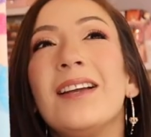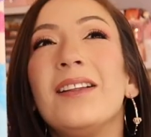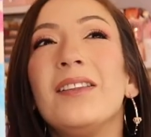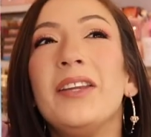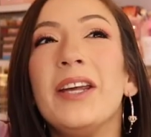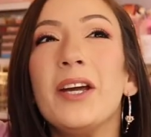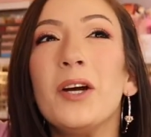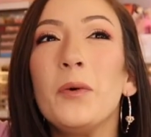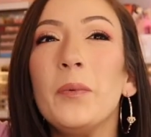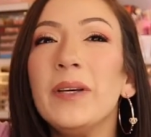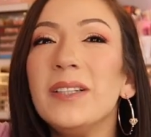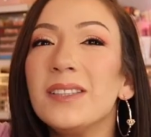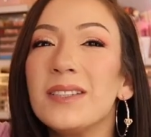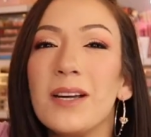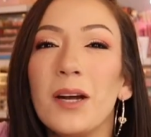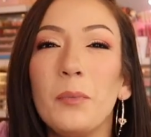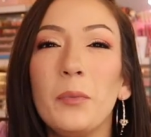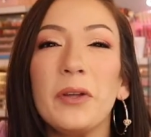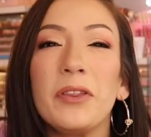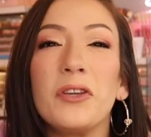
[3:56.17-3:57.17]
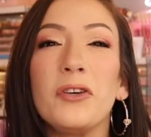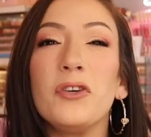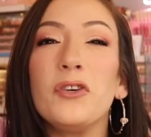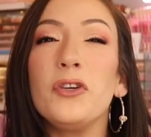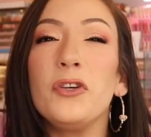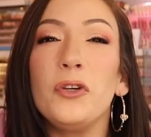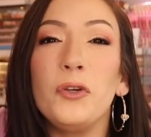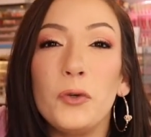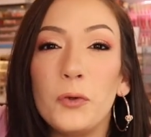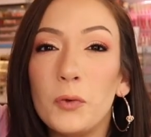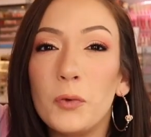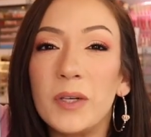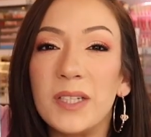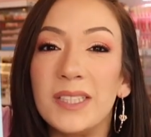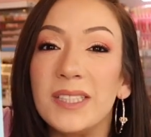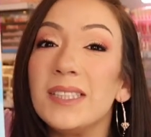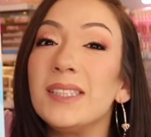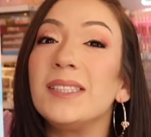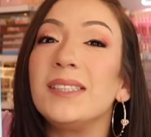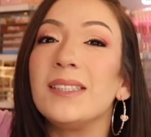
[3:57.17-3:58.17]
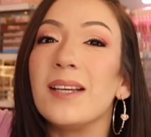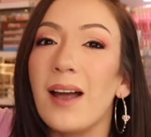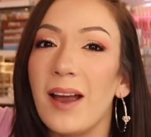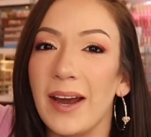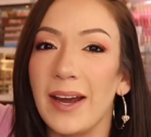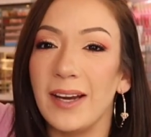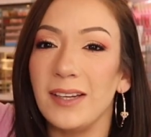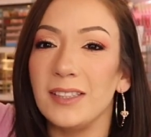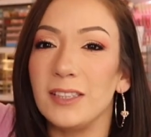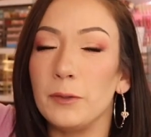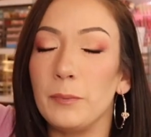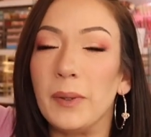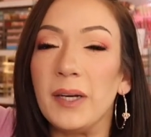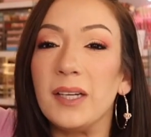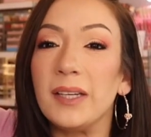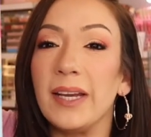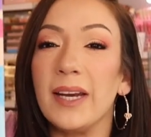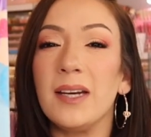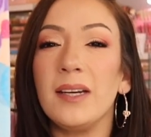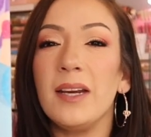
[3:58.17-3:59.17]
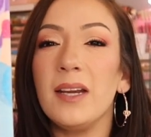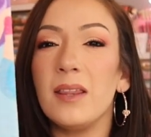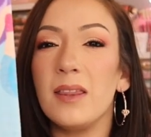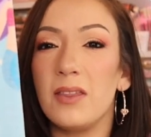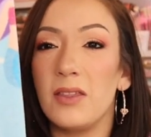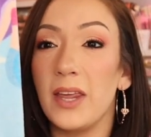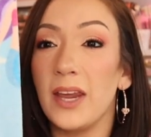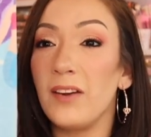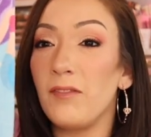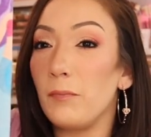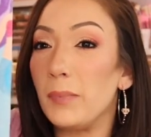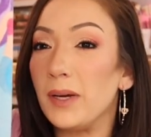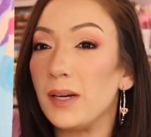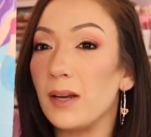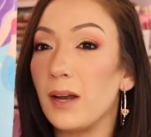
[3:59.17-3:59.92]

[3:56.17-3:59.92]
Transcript: They always come with new designs, but lately they've been